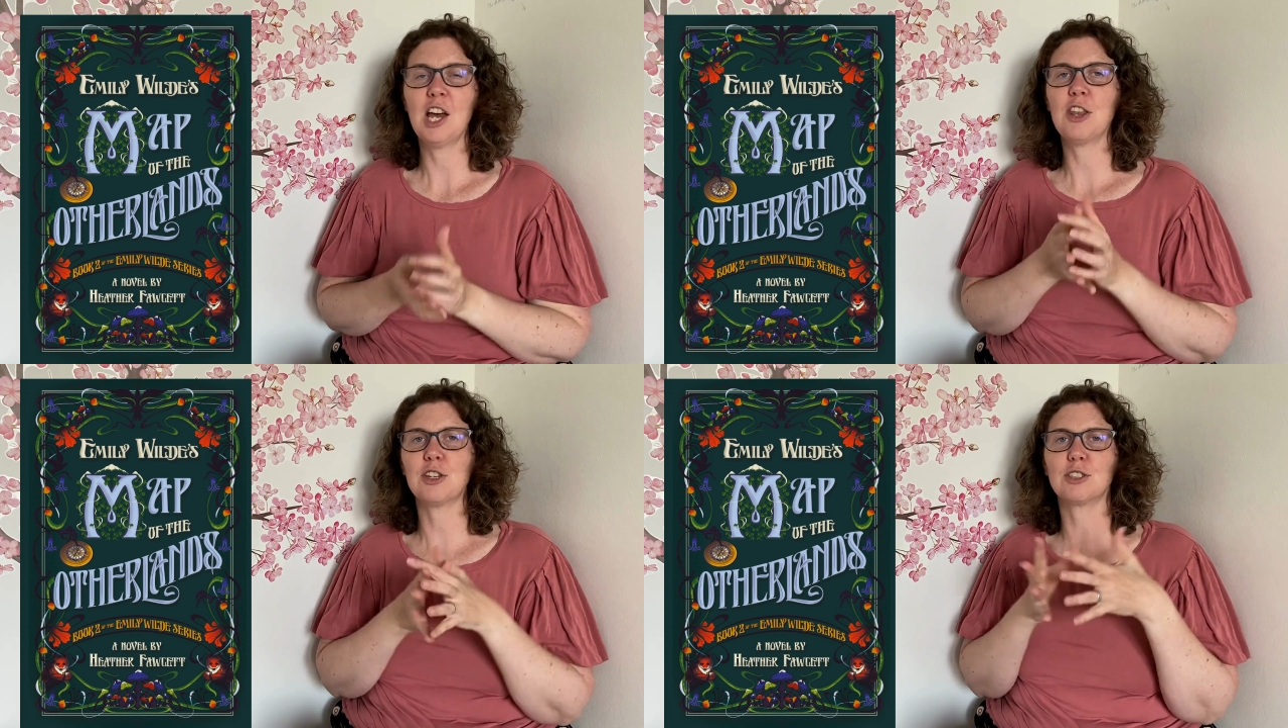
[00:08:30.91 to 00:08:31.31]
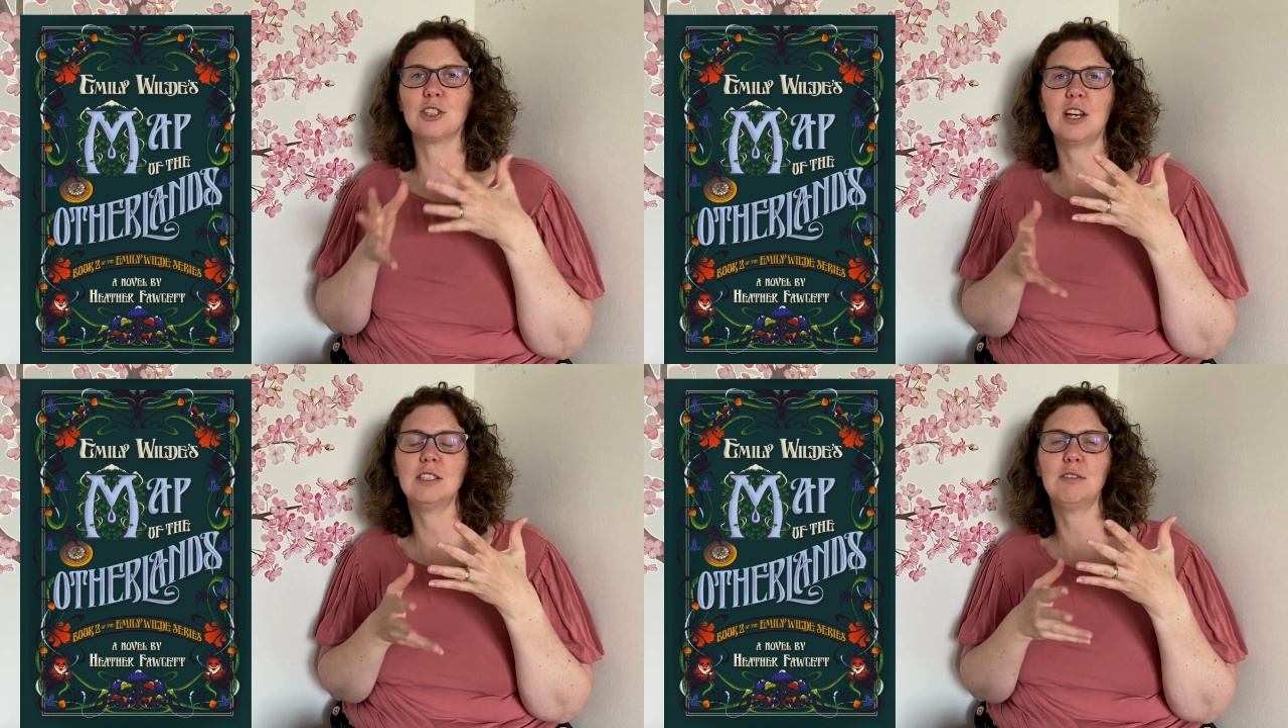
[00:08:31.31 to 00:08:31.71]
There's
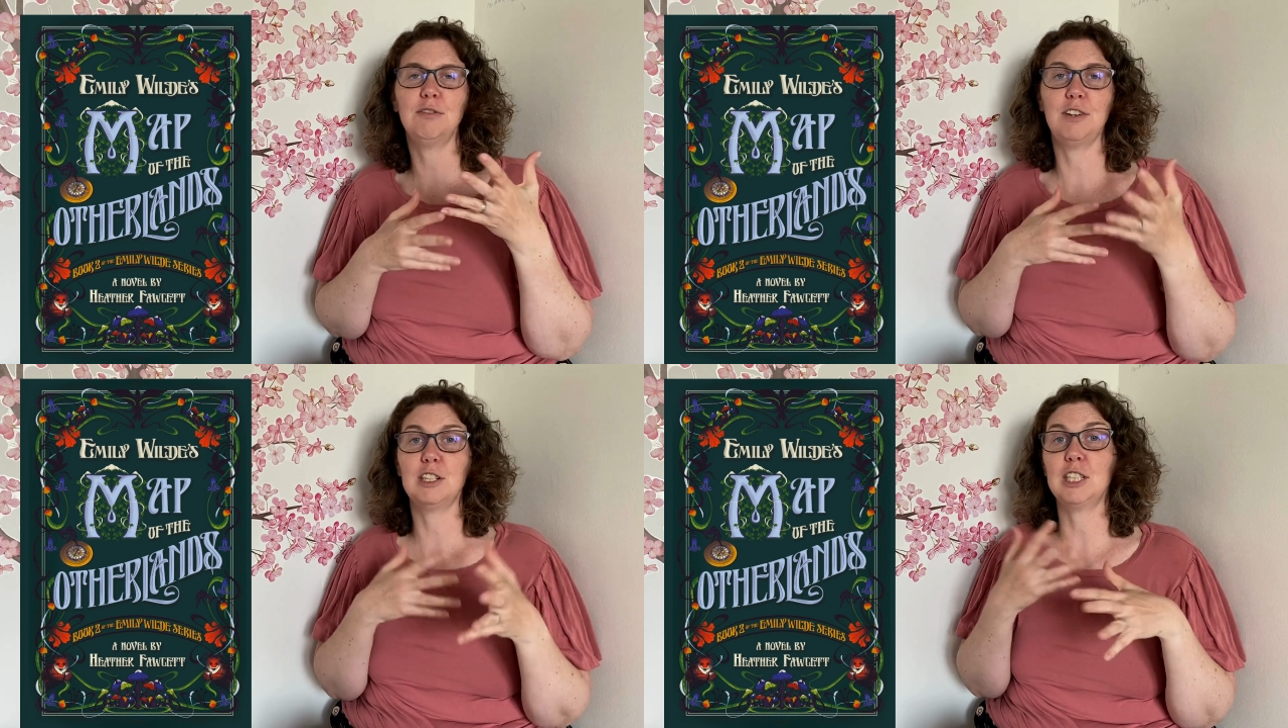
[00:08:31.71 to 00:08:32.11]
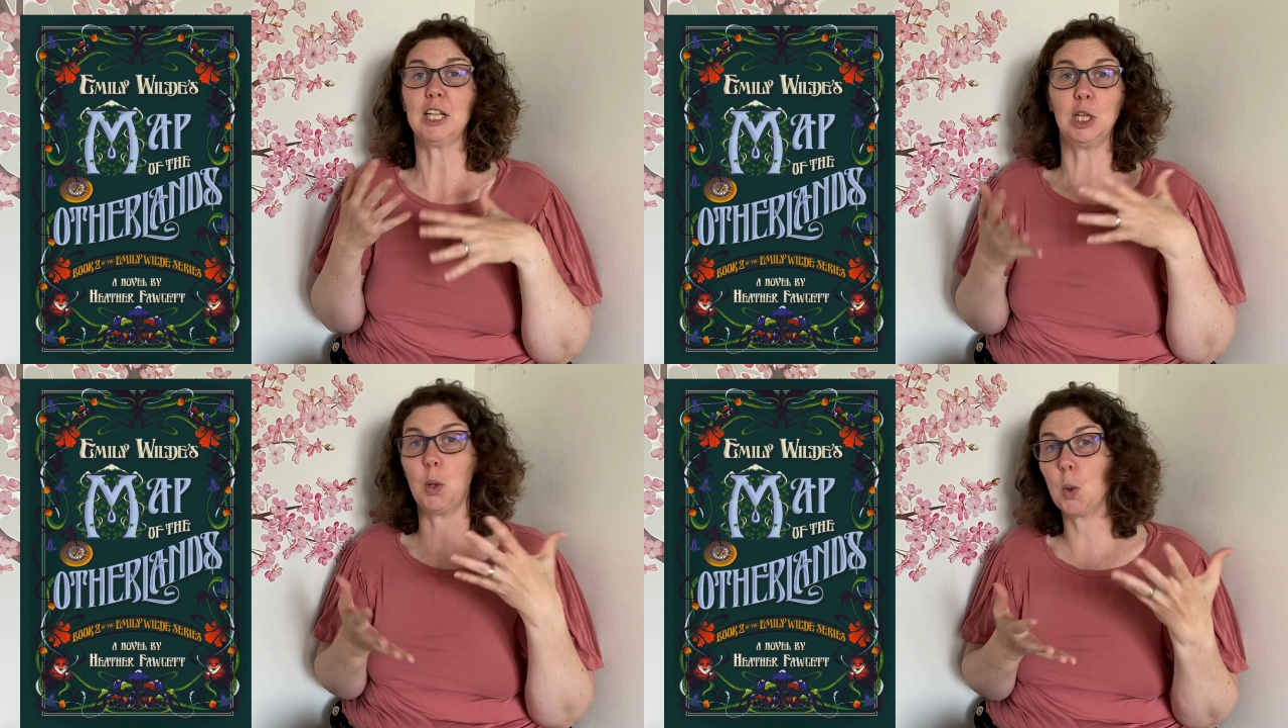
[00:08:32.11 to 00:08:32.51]
lots of fairy
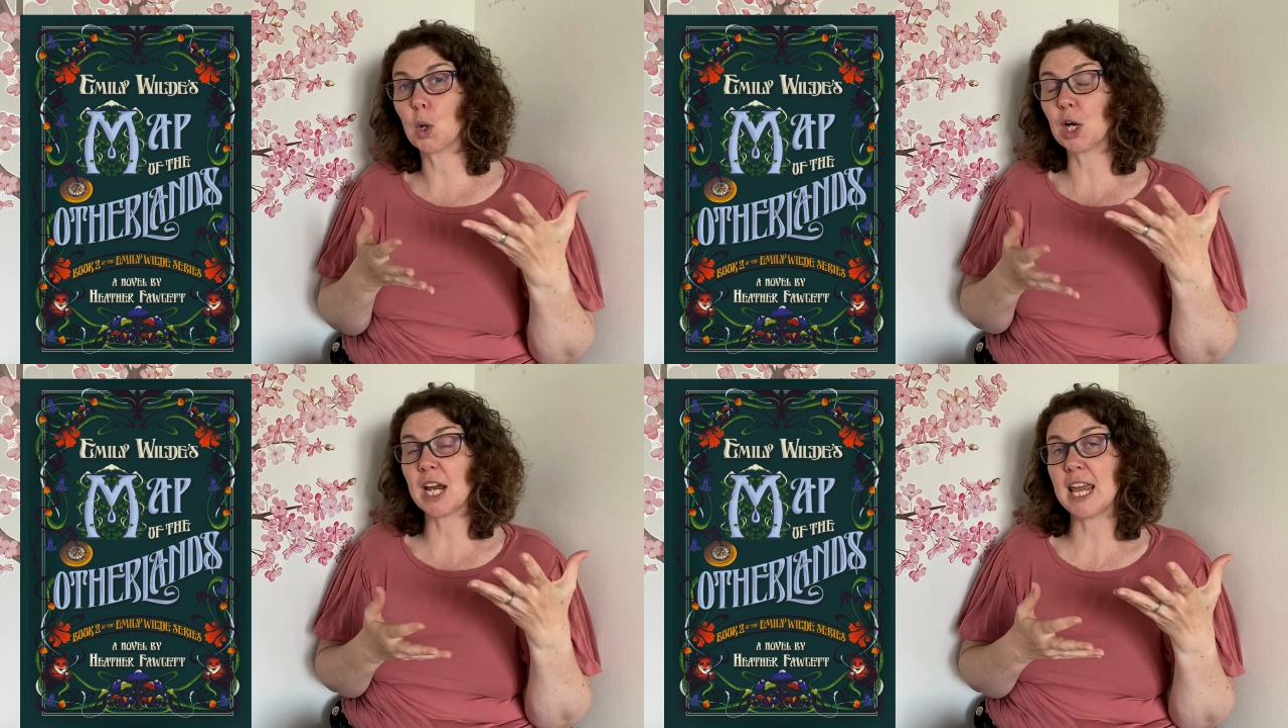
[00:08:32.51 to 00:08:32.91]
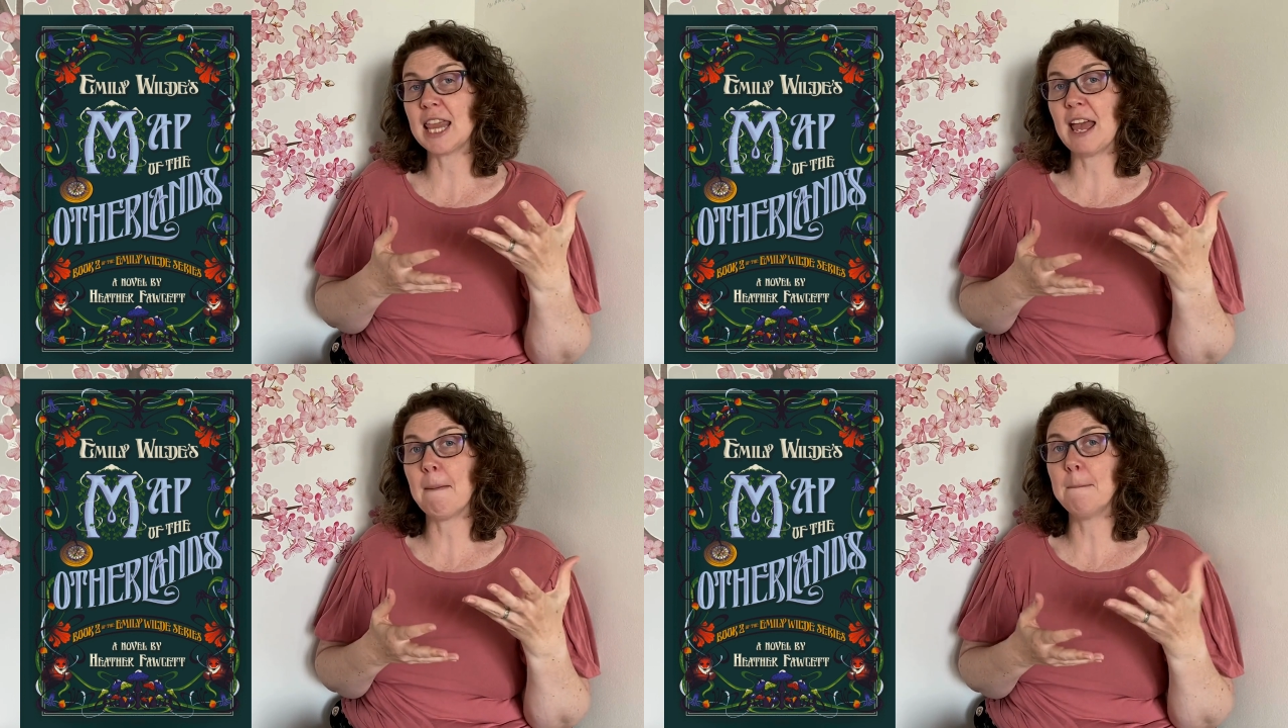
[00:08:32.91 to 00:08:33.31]
lore in
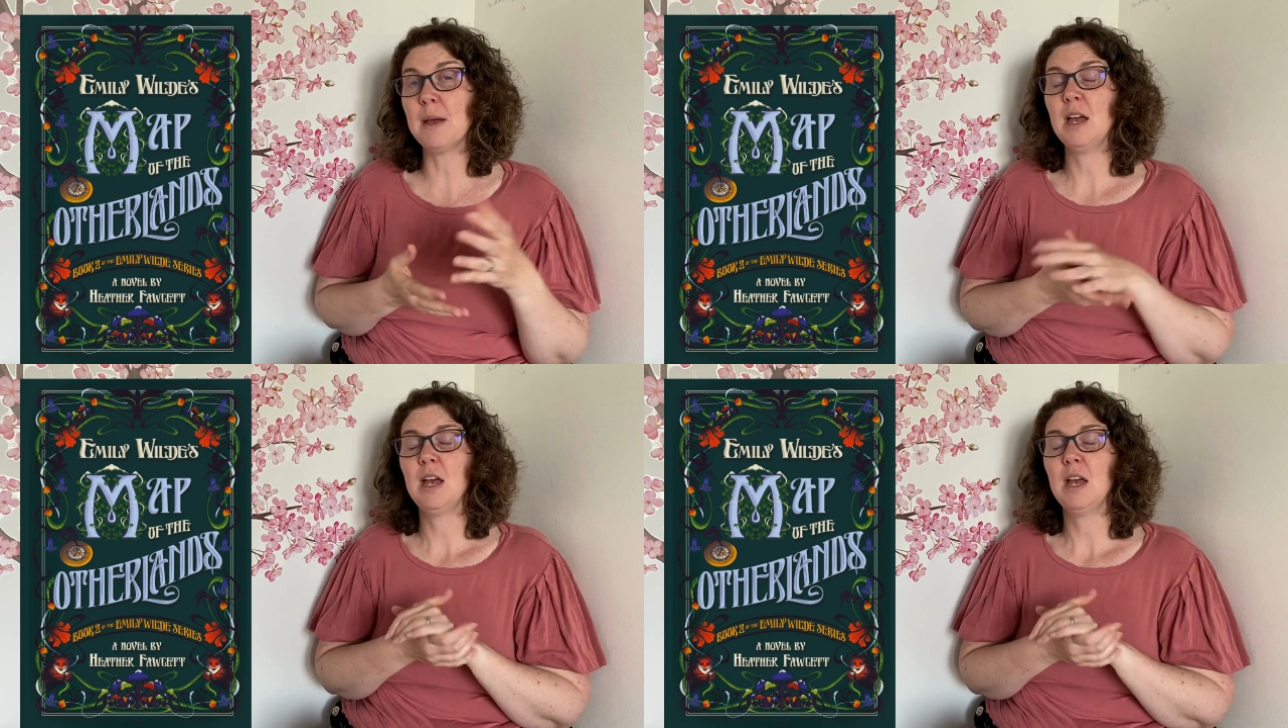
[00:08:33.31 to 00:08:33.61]
them.